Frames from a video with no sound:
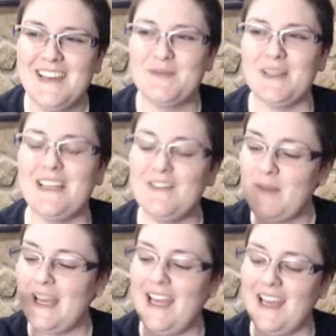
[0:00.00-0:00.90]
to give
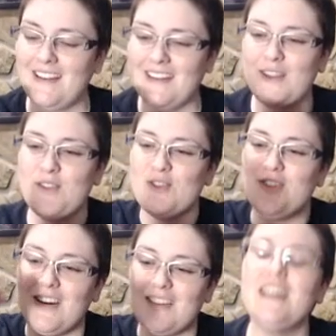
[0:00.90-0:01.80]
my hand another
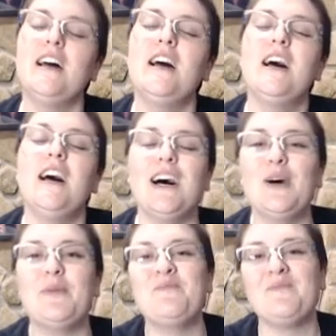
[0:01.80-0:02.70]
shot.
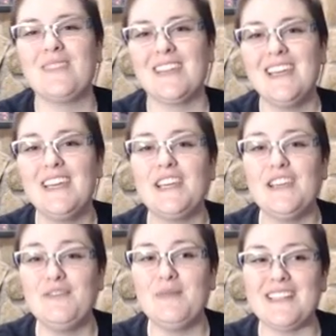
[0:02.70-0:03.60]

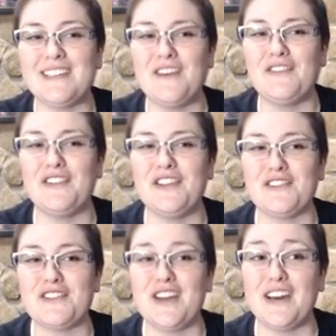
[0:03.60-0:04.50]
Give myself
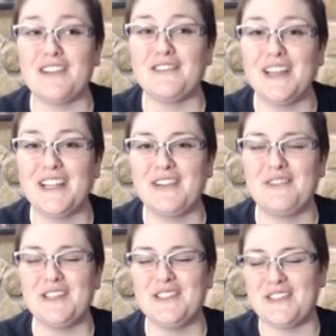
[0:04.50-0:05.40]
another shot at running a
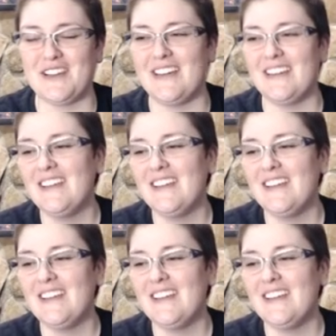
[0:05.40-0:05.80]
one-shot.